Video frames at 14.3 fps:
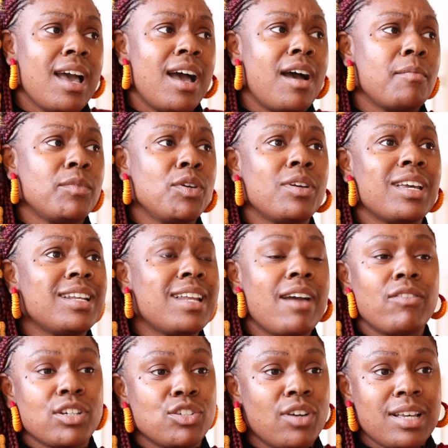you can
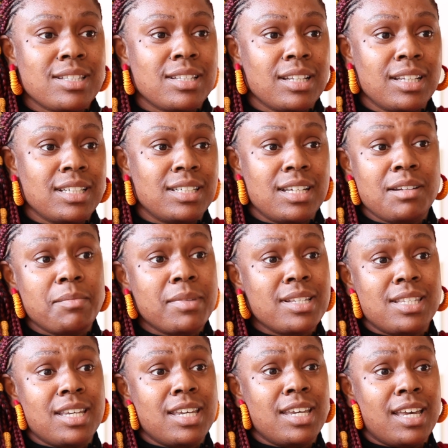never trust the
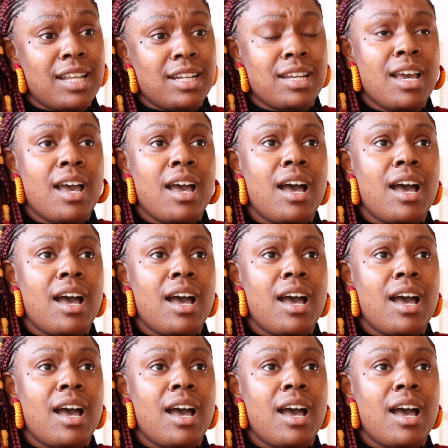legitimacy and